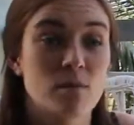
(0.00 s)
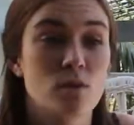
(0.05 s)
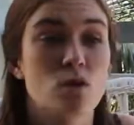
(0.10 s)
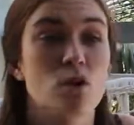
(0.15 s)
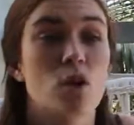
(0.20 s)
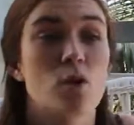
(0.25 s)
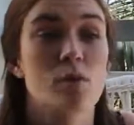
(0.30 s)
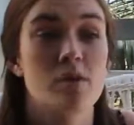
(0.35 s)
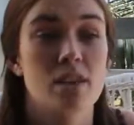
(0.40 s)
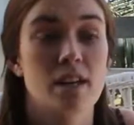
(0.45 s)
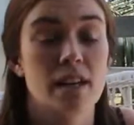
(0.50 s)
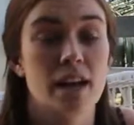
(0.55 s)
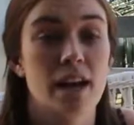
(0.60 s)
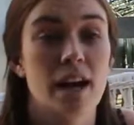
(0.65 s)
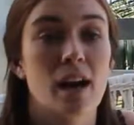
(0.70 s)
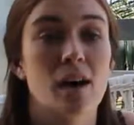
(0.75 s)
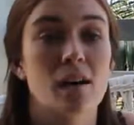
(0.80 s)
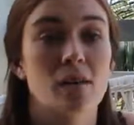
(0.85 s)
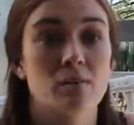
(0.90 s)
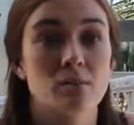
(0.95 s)
not within
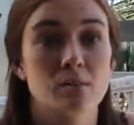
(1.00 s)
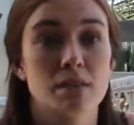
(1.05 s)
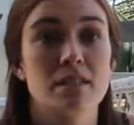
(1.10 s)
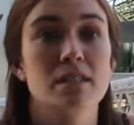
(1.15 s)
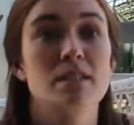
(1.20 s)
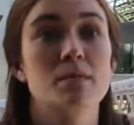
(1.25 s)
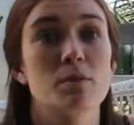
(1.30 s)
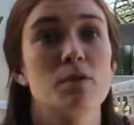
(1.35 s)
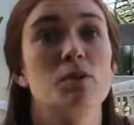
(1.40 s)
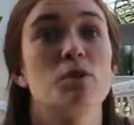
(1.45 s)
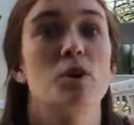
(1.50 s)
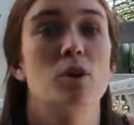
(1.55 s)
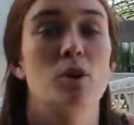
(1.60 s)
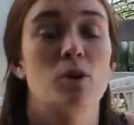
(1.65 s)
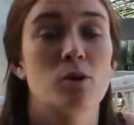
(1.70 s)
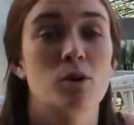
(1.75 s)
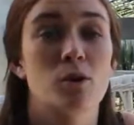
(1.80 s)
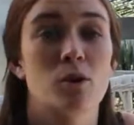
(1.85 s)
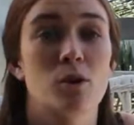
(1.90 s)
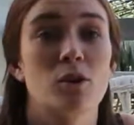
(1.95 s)
our business, but
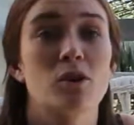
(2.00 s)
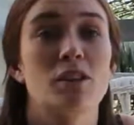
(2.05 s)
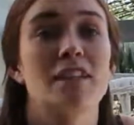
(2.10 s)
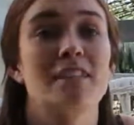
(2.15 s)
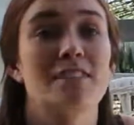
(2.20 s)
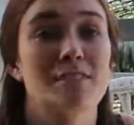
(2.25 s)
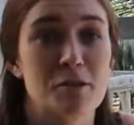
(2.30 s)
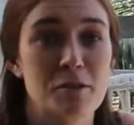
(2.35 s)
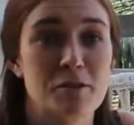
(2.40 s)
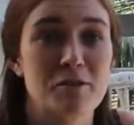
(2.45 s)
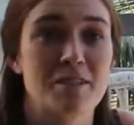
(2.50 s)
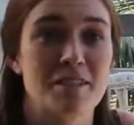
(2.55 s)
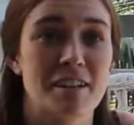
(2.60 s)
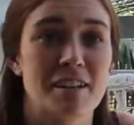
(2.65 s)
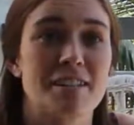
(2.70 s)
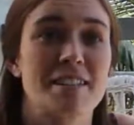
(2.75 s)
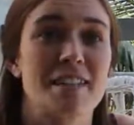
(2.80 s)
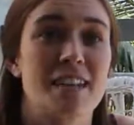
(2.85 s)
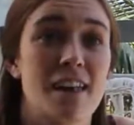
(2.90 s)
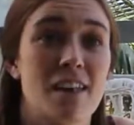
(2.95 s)
all got stuck
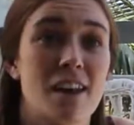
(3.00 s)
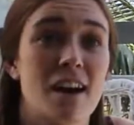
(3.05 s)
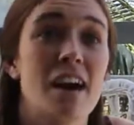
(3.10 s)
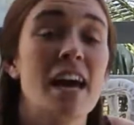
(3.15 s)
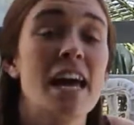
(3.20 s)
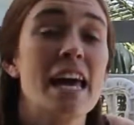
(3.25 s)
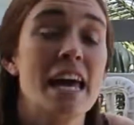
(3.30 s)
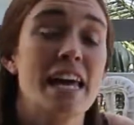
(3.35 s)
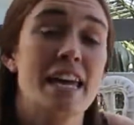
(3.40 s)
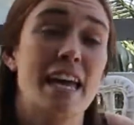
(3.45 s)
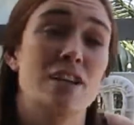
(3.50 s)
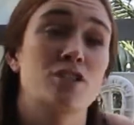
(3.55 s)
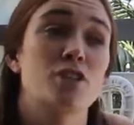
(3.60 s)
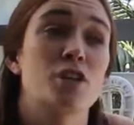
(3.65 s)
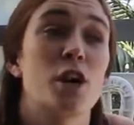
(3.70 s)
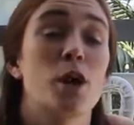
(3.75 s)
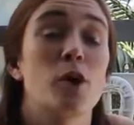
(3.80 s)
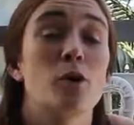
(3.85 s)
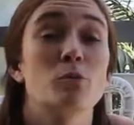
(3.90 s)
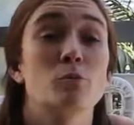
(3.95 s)
together and actually
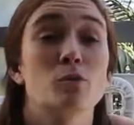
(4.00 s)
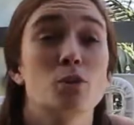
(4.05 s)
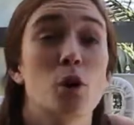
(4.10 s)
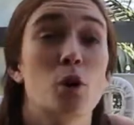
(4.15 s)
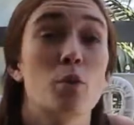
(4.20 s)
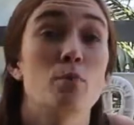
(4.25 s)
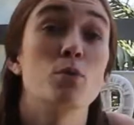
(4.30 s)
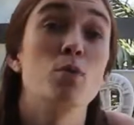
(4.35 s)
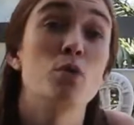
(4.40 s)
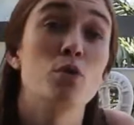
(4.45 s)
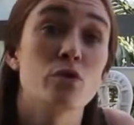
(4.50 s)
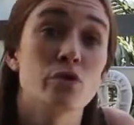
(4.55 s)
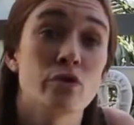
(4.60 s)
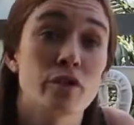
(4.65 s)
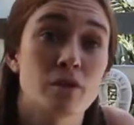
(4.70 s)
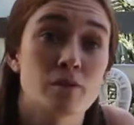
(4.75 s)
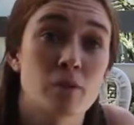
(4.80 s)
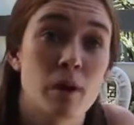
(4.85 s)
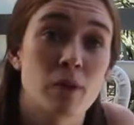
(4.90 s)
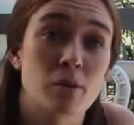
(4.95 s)
helped her move
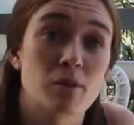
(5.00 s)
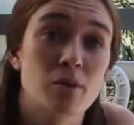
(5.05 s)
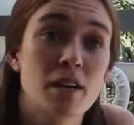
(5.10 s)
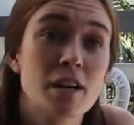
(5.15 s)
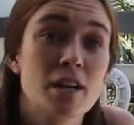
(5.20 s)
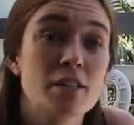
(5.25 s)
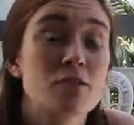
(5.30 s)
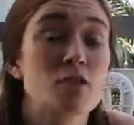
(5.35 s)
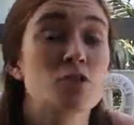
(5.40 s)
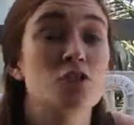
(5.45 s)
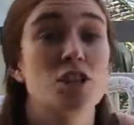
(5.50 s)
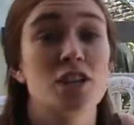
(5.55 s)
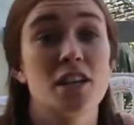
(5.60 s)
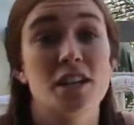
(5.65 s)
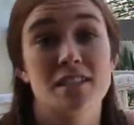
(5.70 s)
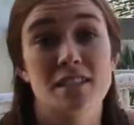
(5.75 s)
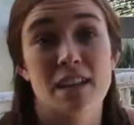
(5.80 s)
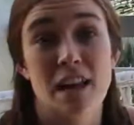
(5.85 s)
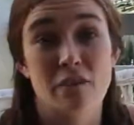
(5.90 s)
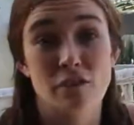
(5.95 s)
as well. So she
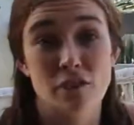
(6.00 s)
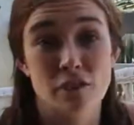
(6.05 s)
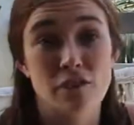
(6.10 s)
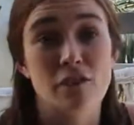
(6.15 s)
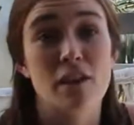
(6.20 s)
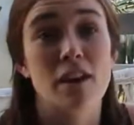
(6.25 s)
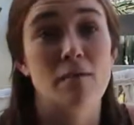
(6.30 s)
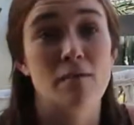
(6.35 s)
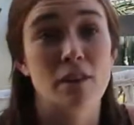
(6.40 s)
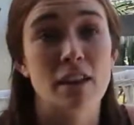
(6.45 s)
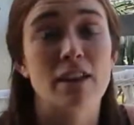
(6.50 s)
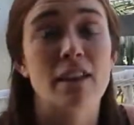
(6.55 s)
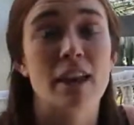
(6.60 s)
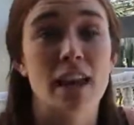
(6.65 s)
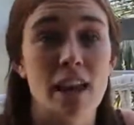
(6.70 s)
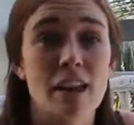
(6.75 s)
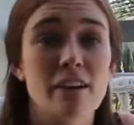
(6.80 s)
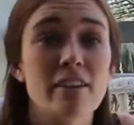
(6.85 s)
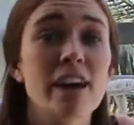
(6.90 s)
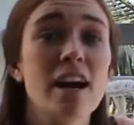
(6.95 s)
doesn't have any family in the
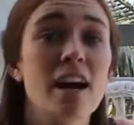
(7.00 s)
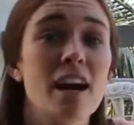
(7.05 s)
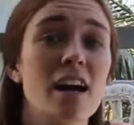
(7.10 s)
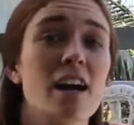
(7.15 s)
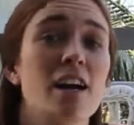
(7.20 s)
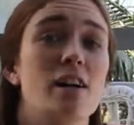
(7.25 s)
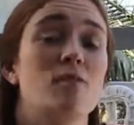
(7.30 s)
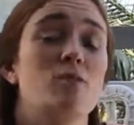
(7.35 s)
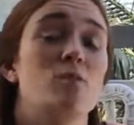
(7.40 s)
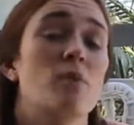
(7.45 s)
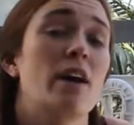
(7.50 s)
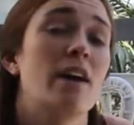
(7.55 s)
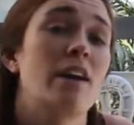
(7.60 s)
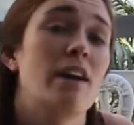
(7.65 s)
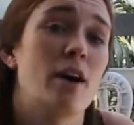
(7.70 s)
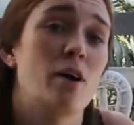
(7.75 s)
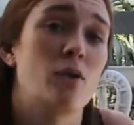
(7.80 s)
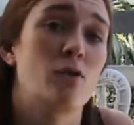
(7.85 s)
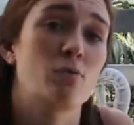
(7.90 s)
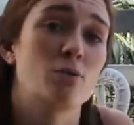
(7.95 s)
area, and we
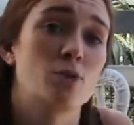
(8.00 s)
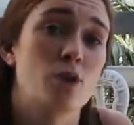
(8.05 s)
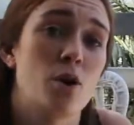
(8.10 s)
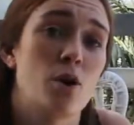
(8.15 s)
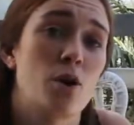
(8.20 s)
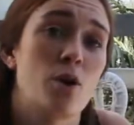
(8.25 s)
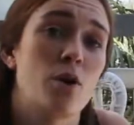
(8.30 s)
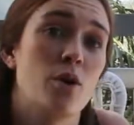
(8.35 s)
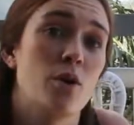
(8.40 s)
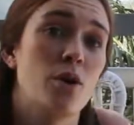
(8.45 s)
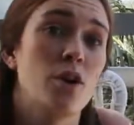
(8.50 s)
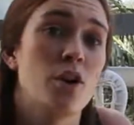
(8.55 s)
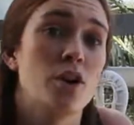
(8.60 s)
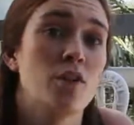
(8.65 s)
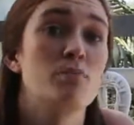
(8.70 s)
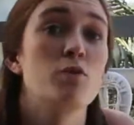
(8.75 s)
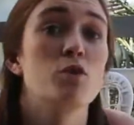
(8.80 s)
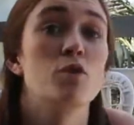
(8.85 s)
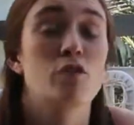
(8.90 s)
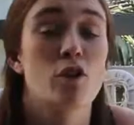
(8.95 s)
helped her
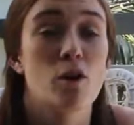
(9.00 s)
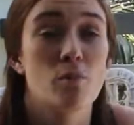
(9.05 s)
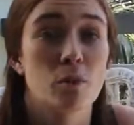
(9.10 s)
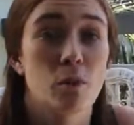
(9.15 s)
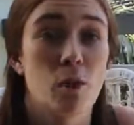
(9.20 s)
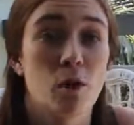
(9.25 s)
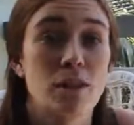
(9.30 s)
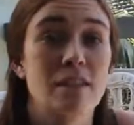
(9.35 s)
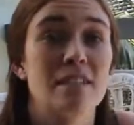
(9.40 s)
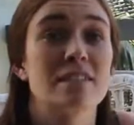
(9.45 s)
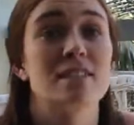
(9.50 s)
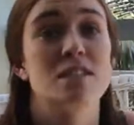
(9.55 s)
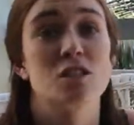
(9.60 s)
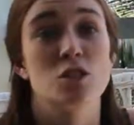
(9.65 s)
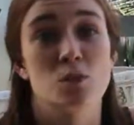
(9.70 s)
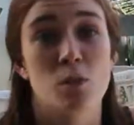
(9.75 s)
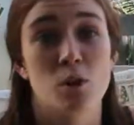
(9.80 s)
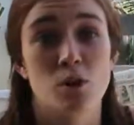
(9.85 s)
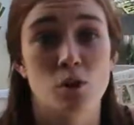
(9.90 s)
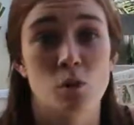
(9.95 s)
move her belongings
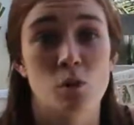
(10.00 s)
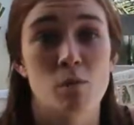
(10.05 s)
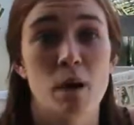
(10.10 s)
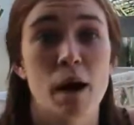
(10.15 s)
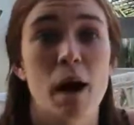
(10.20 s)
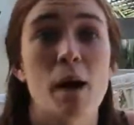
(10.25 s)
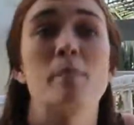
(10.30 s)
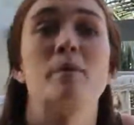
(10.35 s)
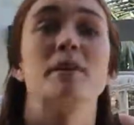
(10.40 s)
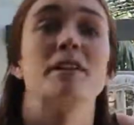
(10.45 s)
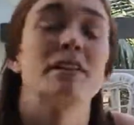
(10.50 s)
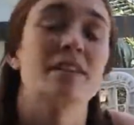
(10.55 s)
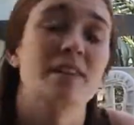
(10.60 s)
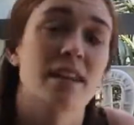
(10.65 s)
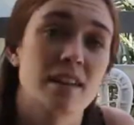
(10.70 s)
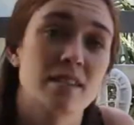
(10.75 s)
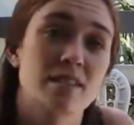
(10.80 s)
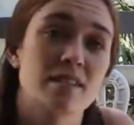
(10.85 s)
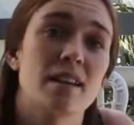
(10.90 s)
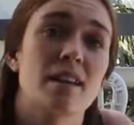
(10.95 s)
into a new apartment and
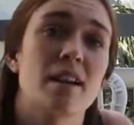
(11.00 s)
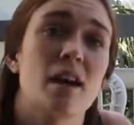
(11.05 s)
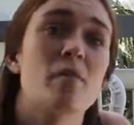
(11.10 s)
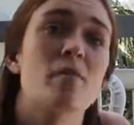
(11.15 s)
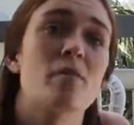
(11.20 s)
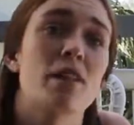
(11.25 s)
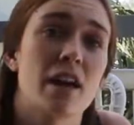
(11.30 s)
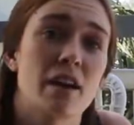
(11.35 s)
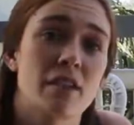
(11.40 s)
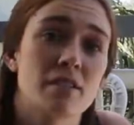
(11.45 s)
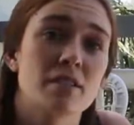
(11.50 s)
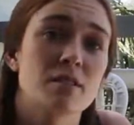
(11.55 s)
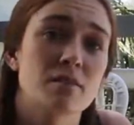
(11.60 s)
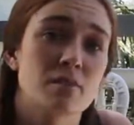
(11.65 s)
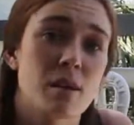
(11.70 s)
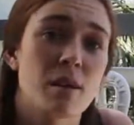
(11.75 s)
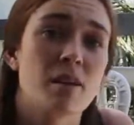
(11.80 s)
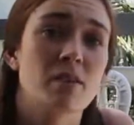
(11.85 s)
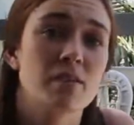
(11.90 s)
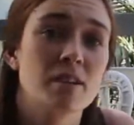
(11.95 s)
get set up there as
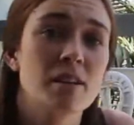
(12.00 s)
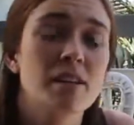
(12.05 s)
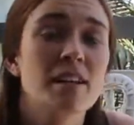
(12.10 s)
well.